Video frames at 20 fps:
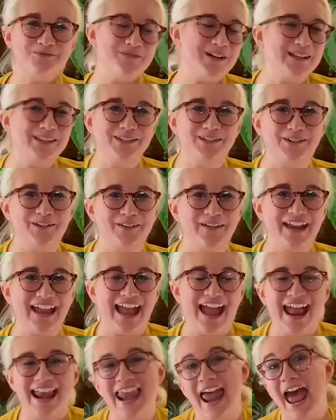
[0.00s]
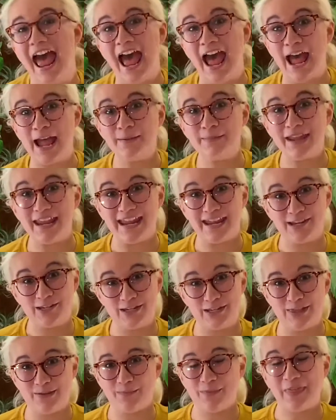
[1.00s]
what's going on? I'm
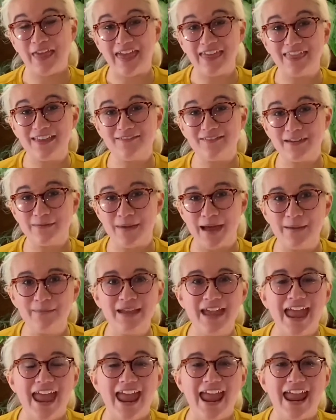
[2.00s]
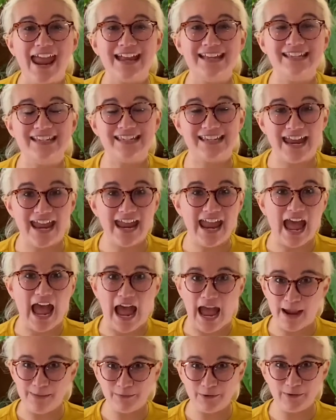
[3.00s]
Angie, the plant loving mom, and today
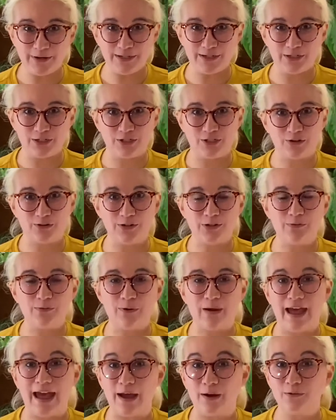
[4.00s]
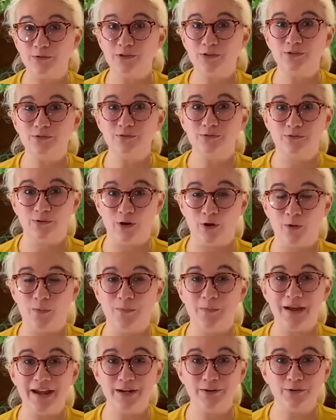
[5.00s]
I'm going to show you how to grow
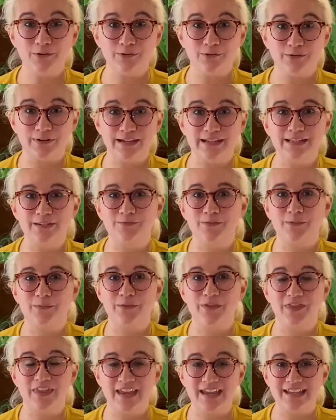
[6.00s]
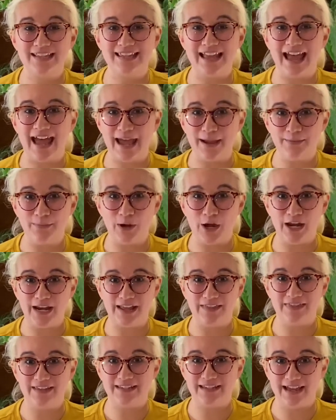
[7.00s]
microgreens from things I
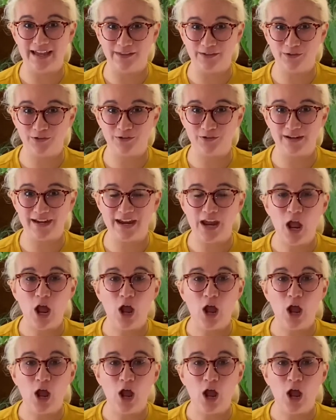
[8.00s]
bought at the Dollar Tree.